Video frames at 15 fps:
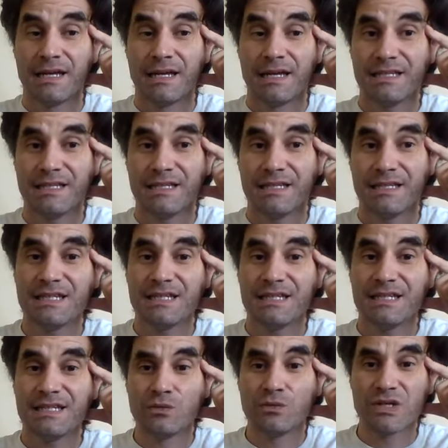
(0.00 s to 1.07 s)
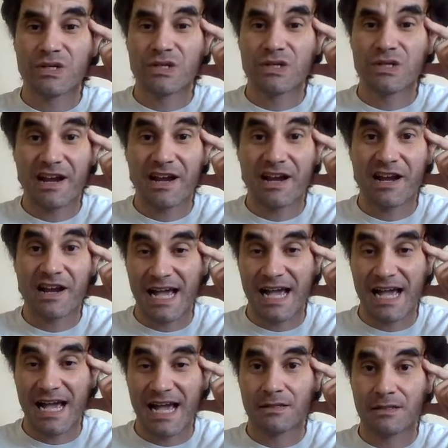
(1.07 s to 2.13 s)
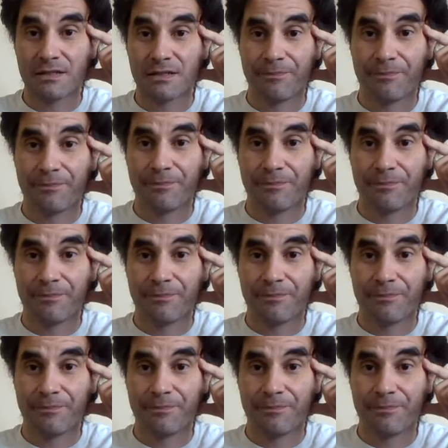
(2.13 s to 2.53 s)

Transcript: He was very radical.